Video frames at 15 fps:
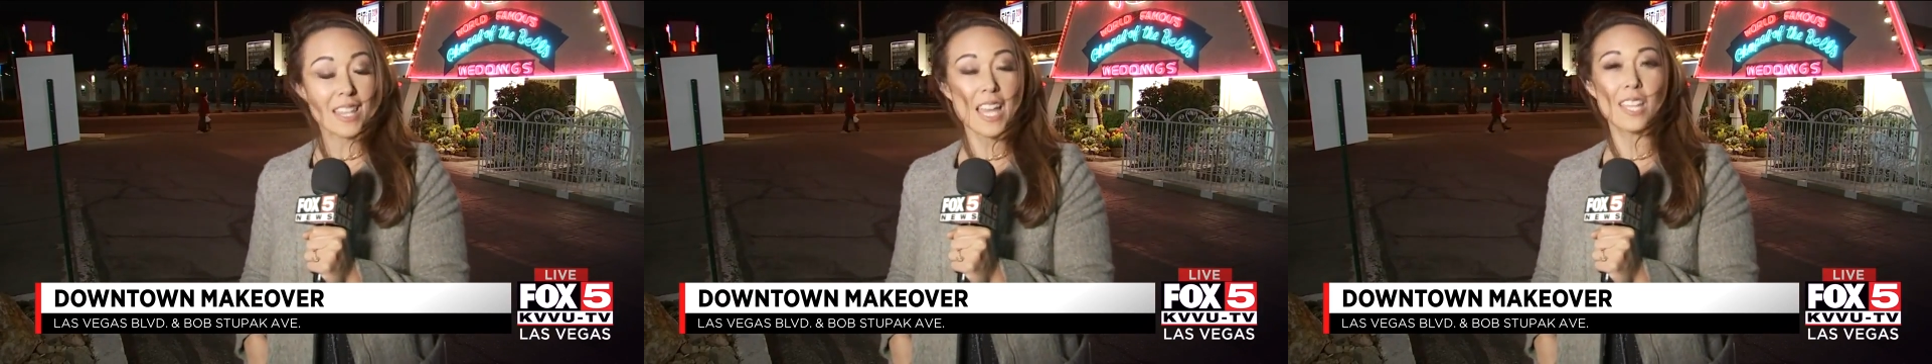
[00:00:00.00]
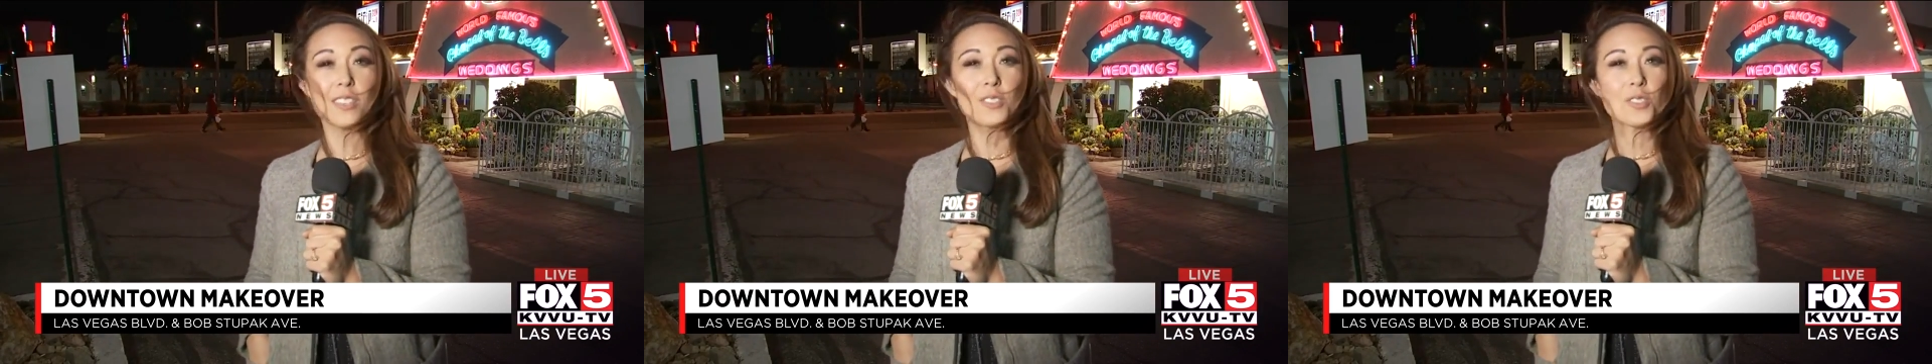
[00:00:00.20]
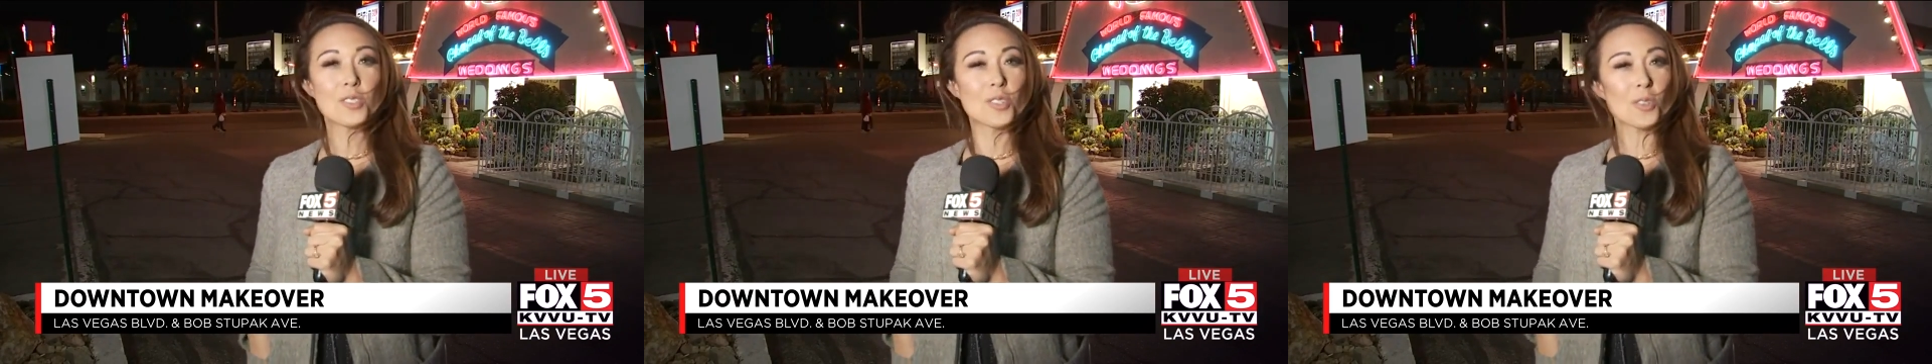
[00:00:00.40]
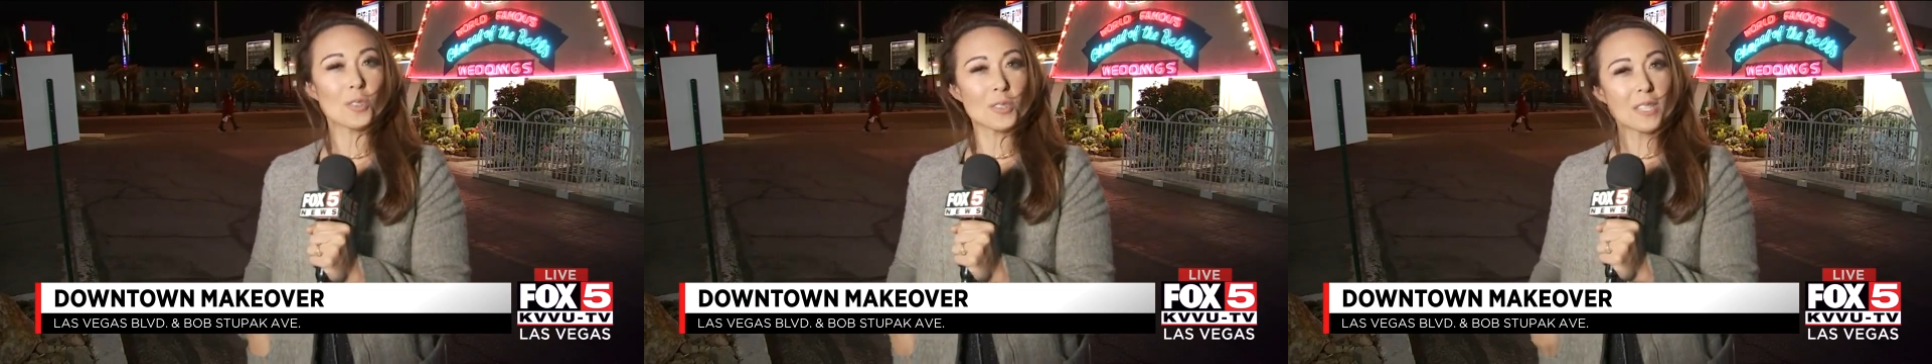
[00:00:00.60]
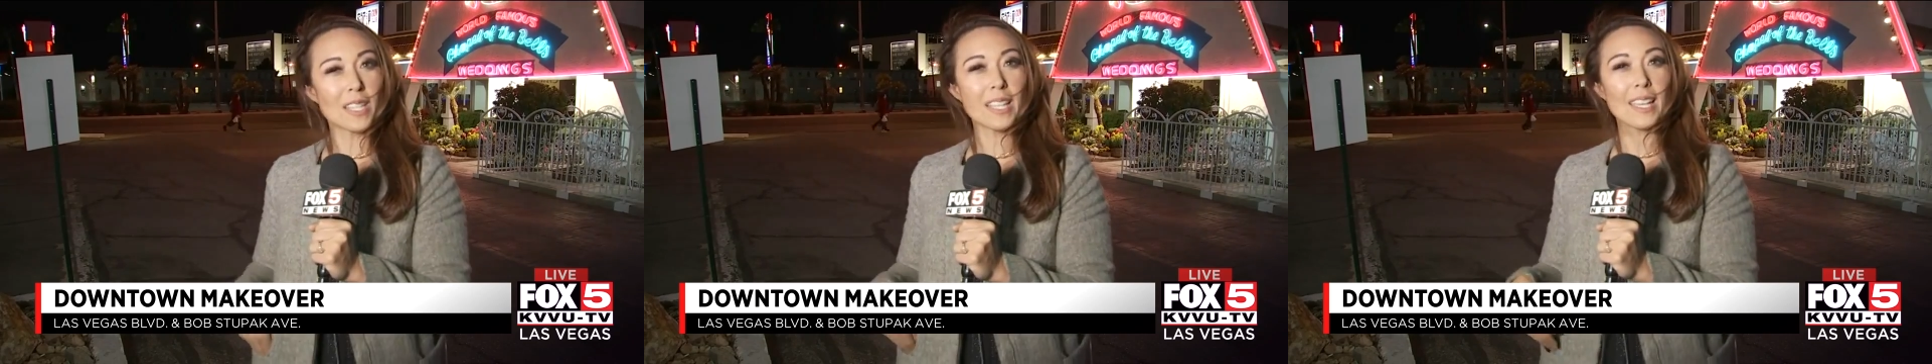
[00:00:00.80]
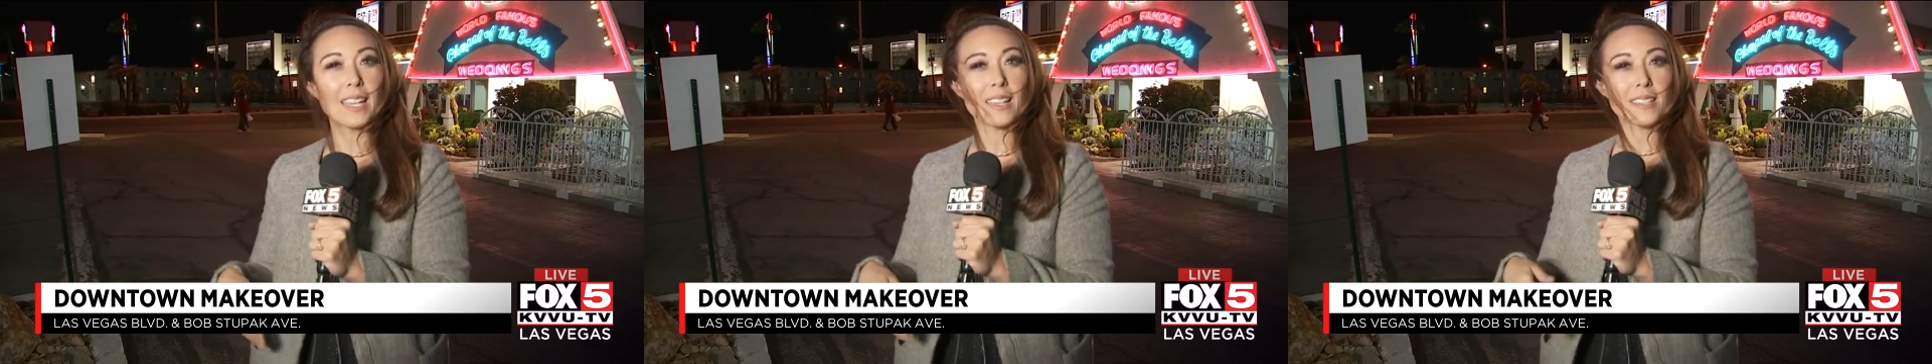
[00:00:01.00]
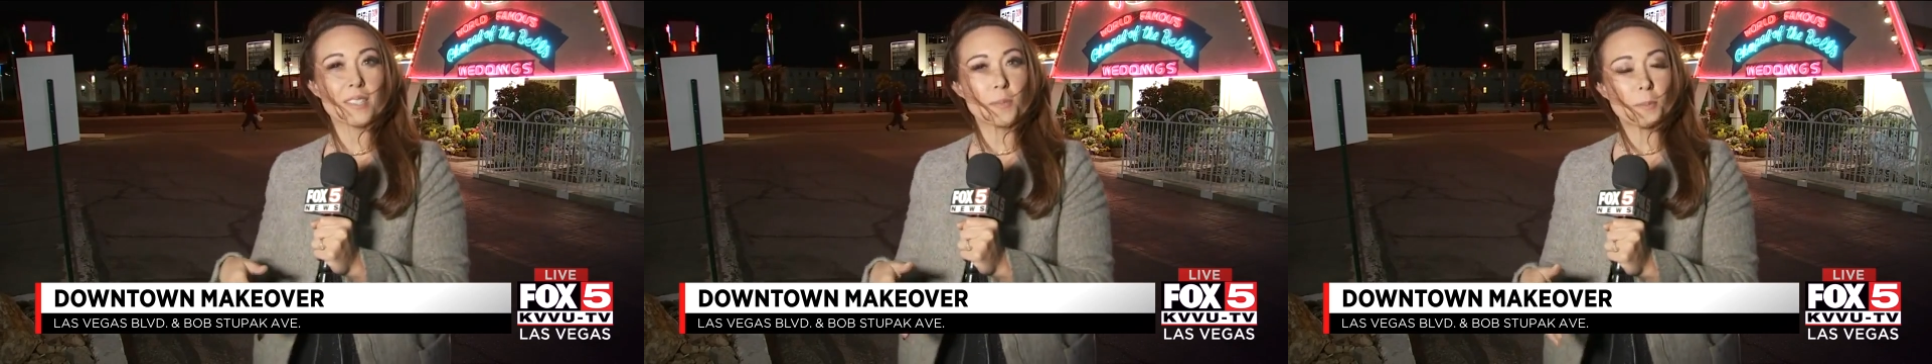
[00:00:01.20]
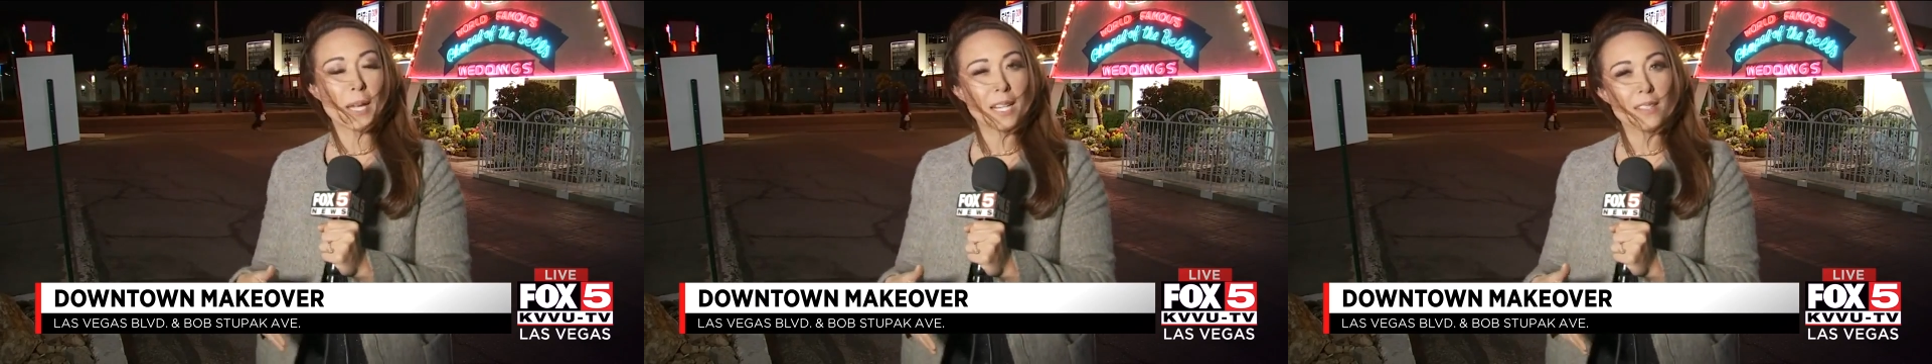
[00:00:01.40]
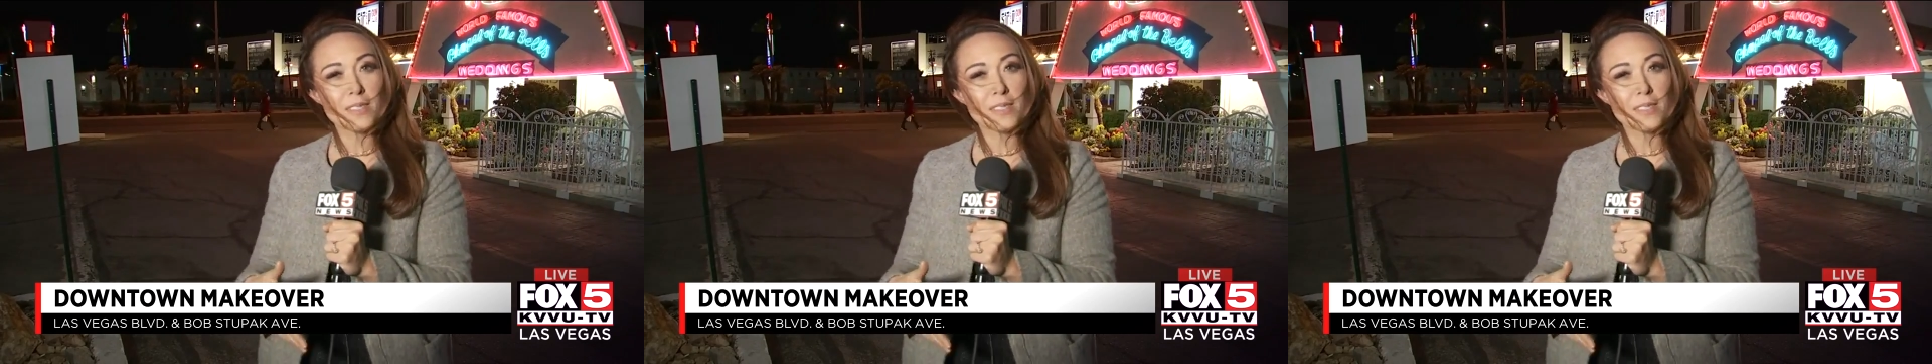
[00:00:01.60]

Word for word: and certainly expect